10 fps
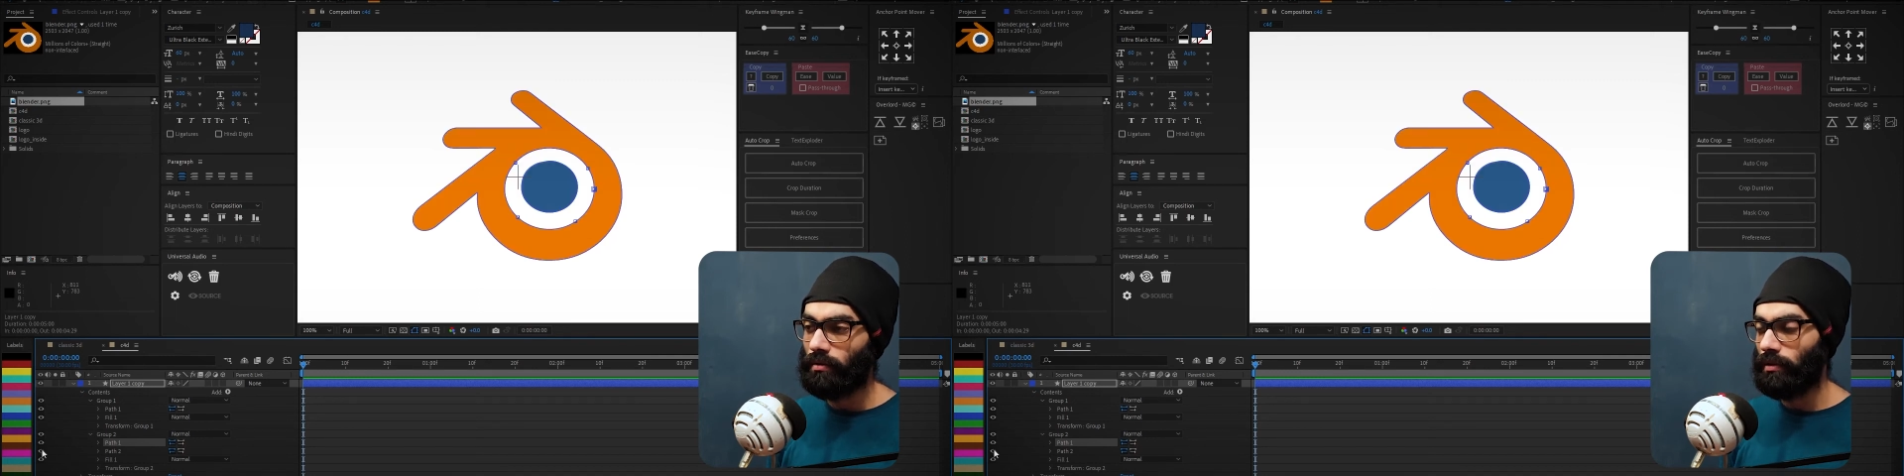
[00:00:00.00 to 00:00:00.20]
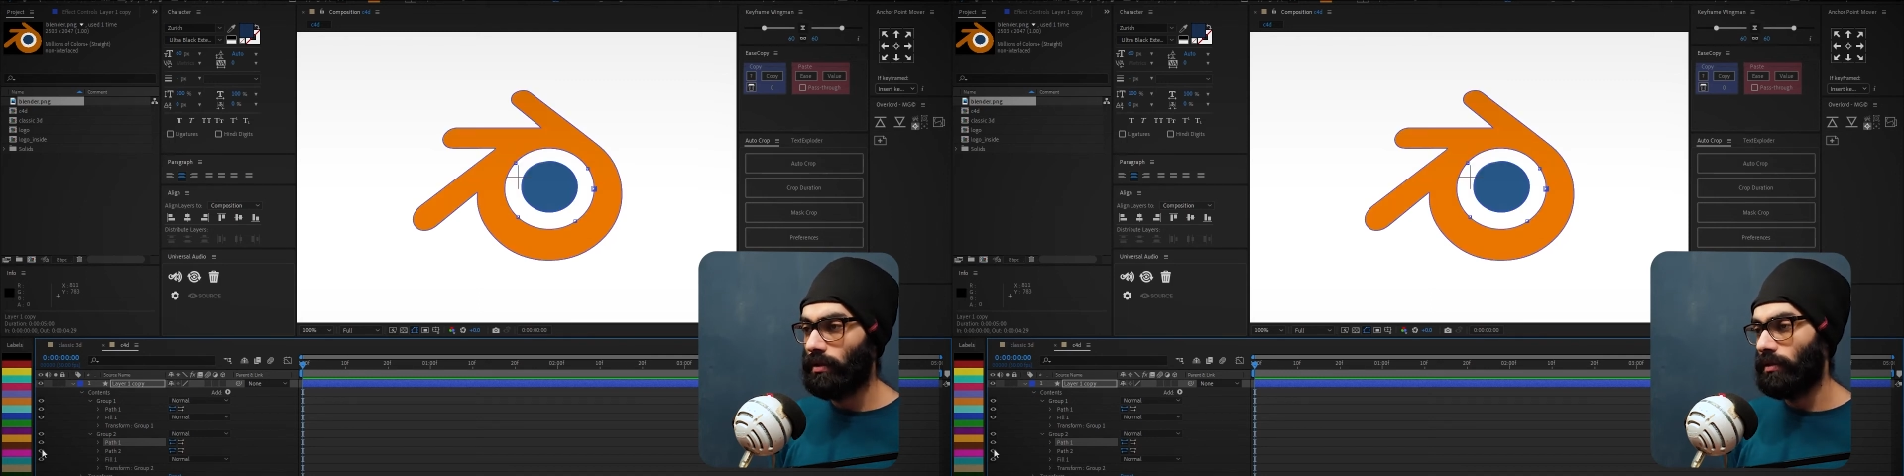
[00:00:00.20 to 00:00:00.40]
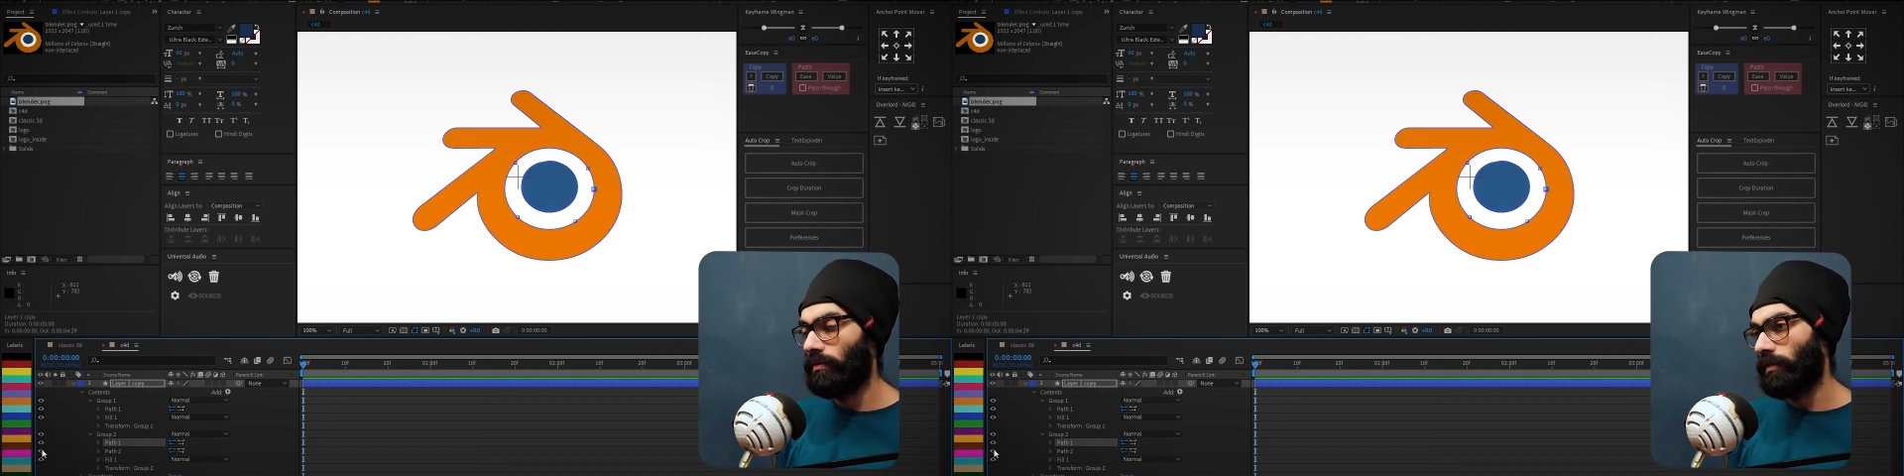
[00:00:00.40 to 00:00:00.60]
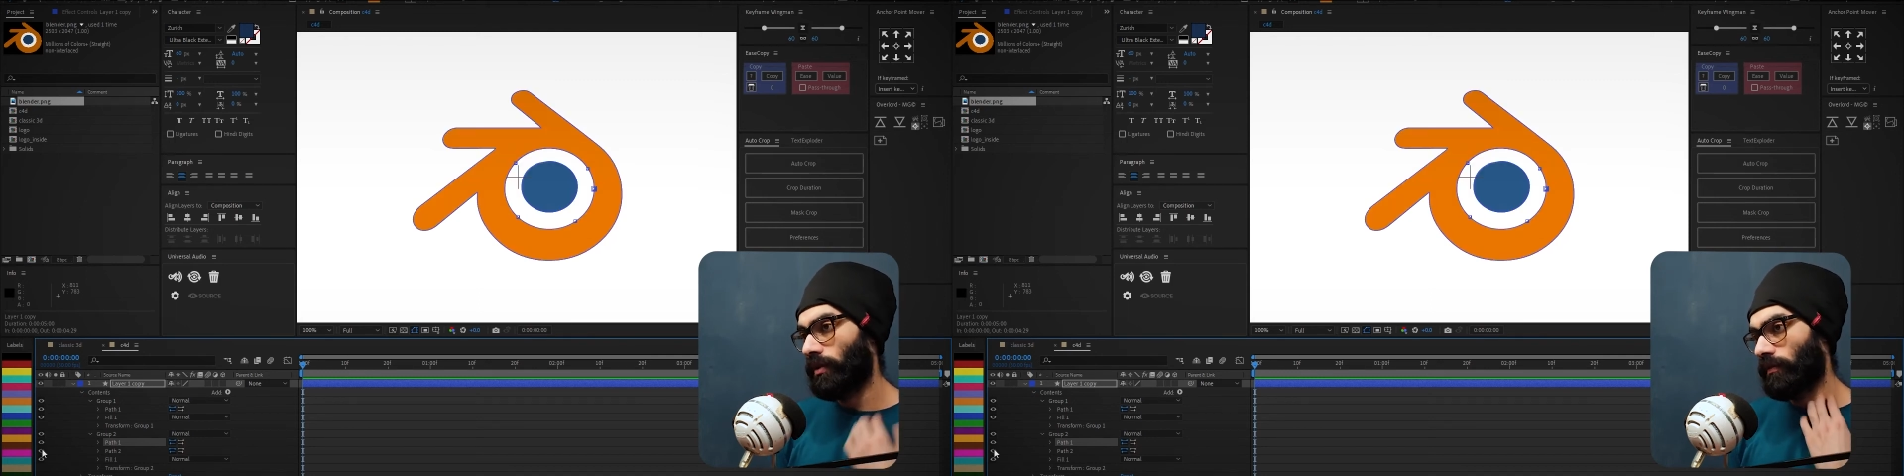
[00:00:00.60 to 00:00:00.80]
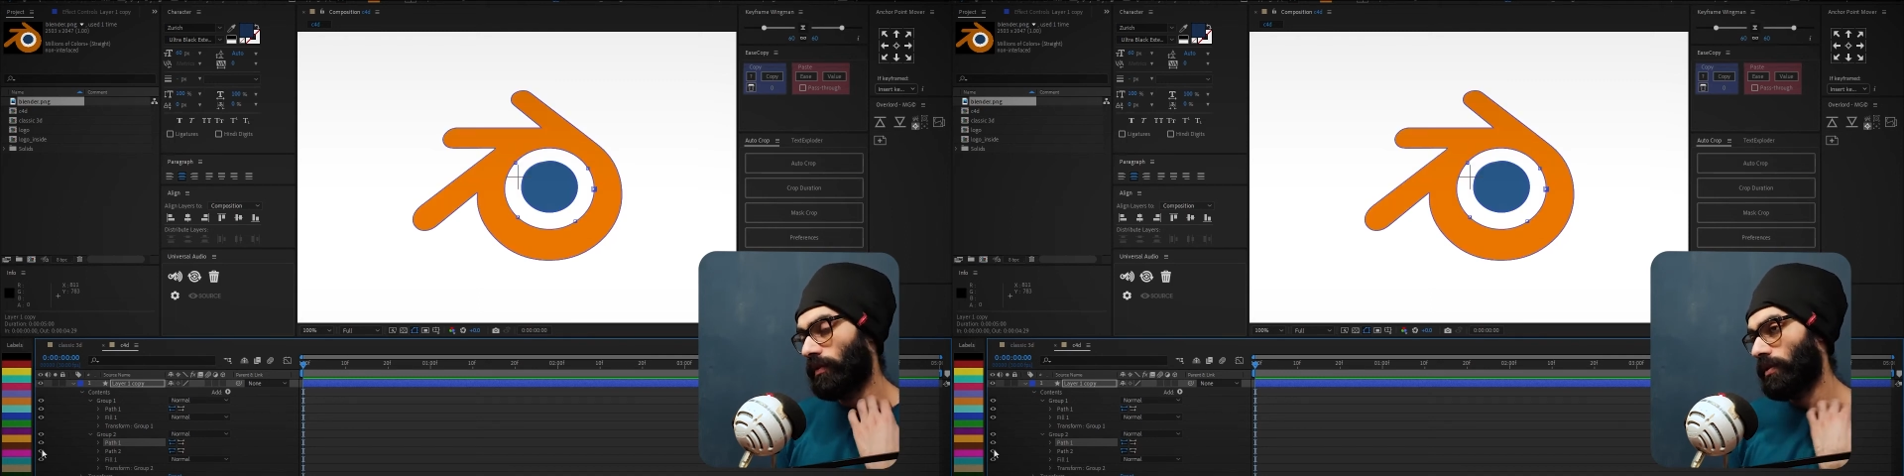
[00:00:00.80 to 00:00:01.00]
and then we
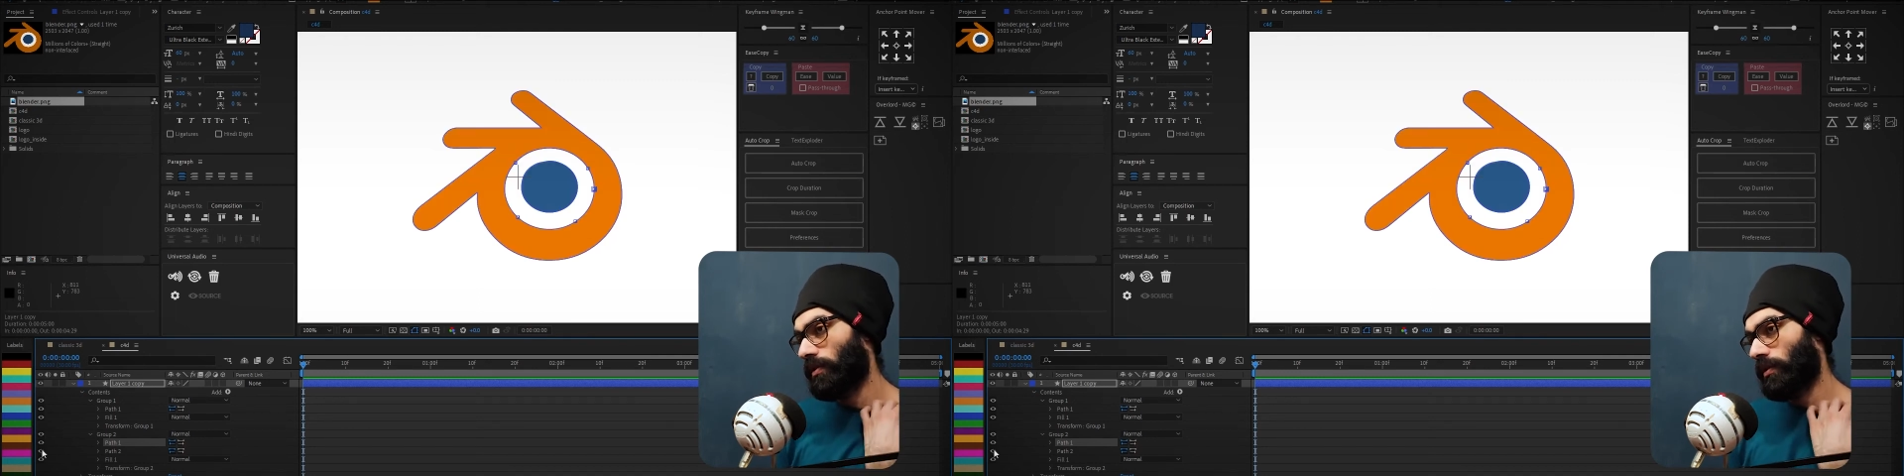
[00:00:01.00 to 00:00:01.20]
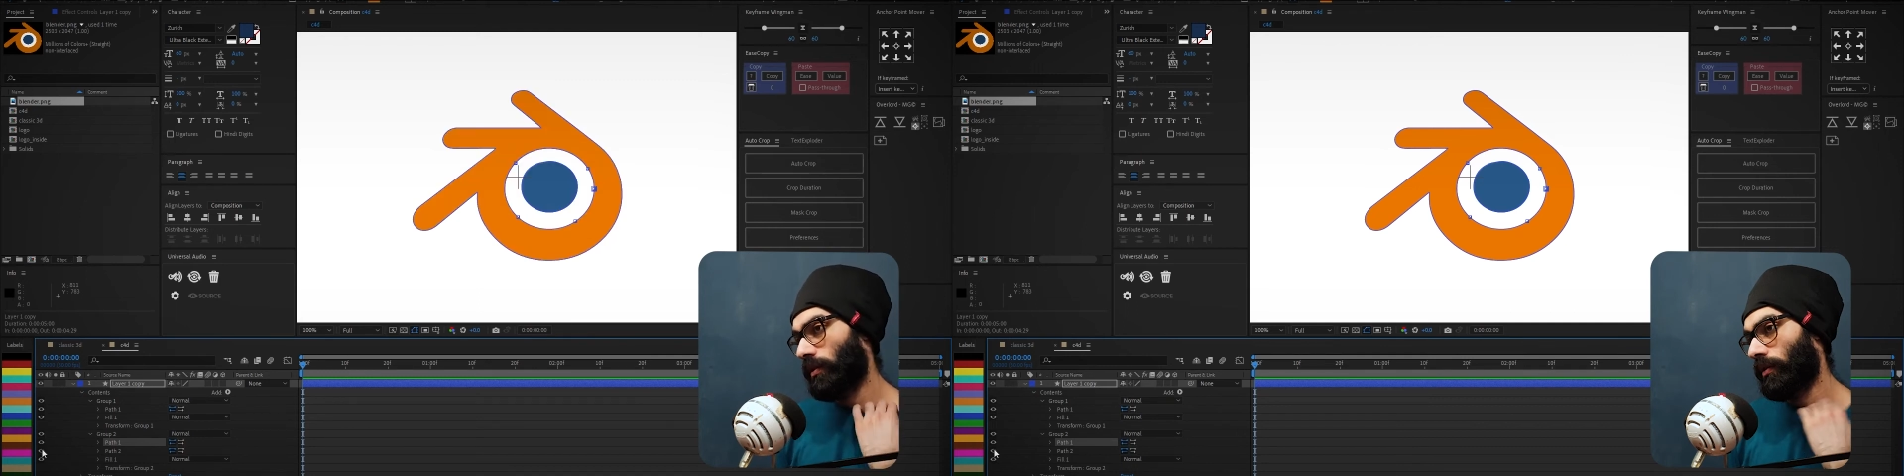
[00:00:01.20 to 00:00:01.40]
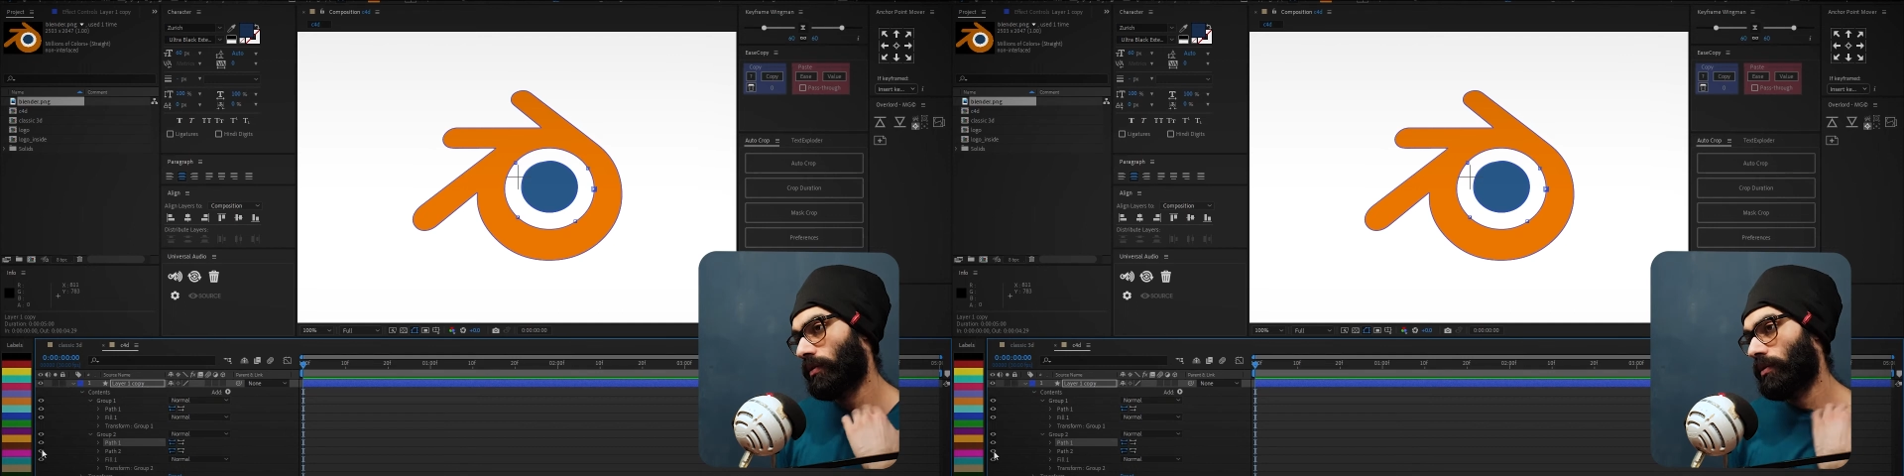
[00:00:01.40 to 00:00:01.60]
have this thing.